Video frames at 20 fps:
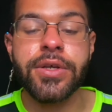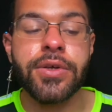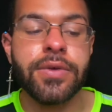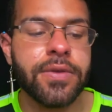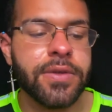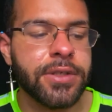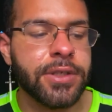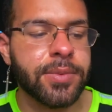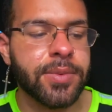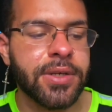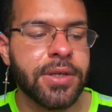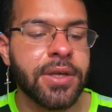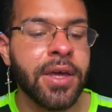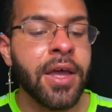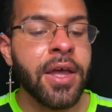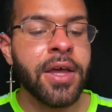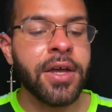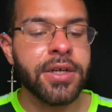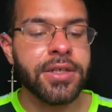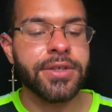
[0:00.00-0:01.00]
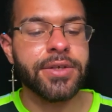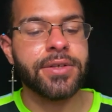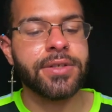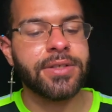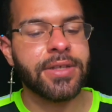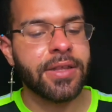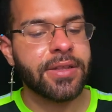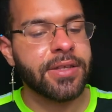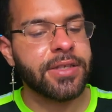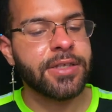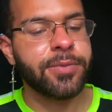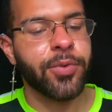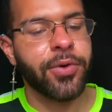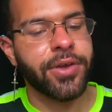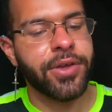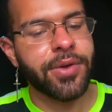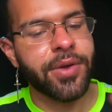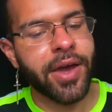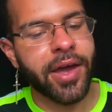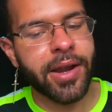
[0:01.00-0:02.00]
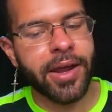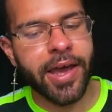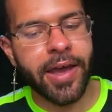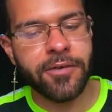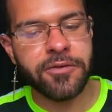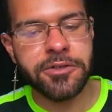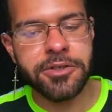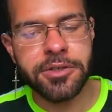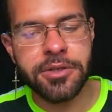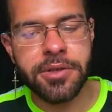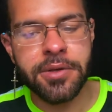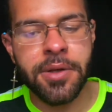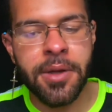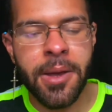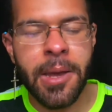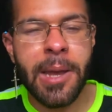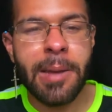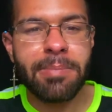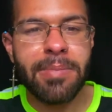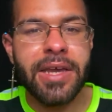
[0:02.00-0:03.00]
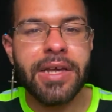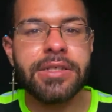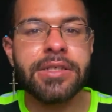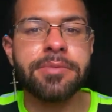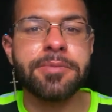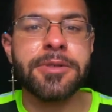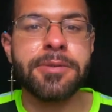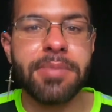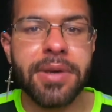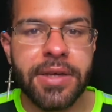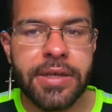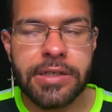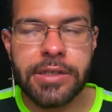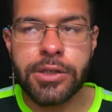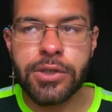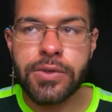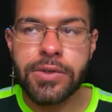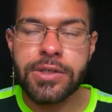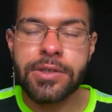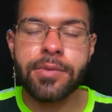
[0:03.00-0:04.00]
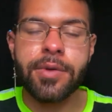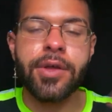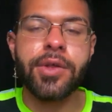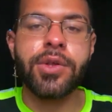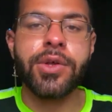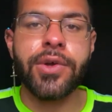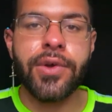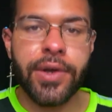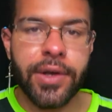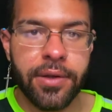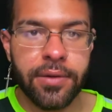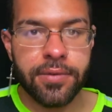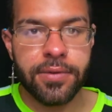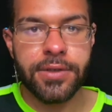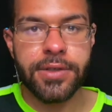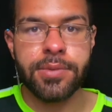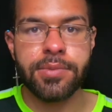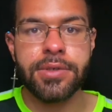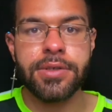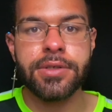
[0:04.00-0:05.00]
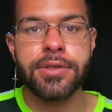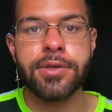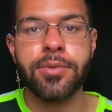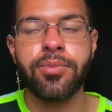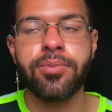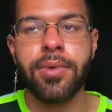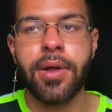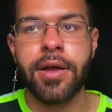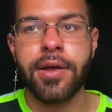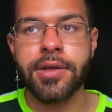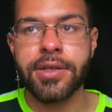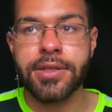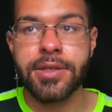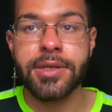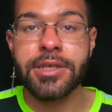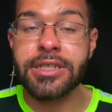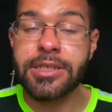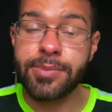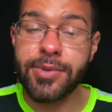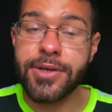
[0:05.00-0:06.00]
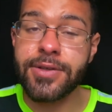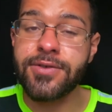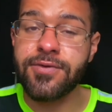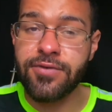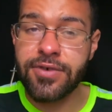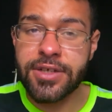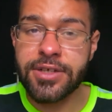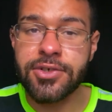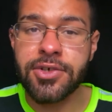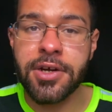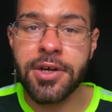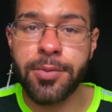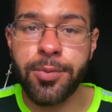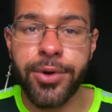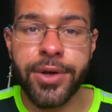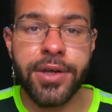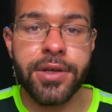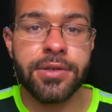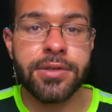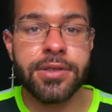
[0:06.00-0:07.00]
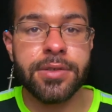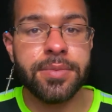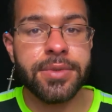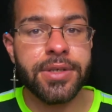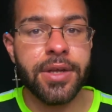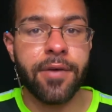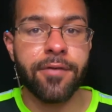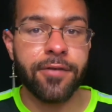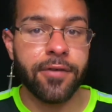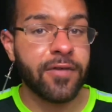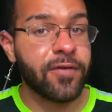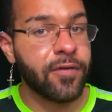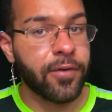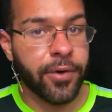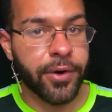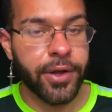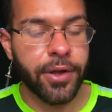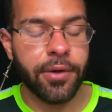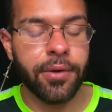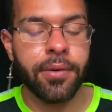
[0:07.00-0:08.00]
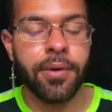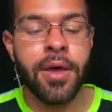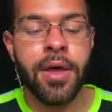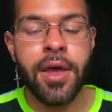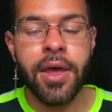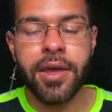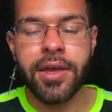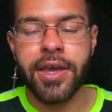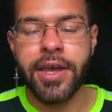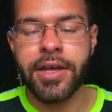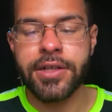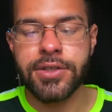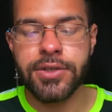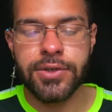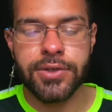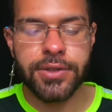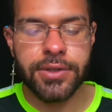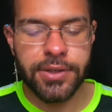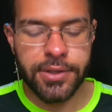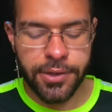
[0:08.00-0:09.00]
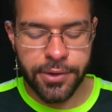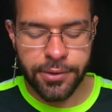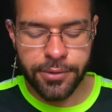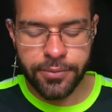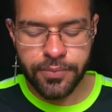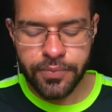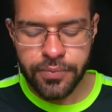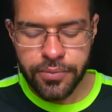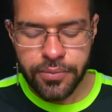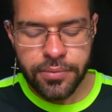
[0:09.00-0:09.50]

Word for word: you this week. So at this point, you kind of have to make some space, do some clearing this week. So, uh, cause Spirit's really trying to bring in some stuff for you, Cancer. So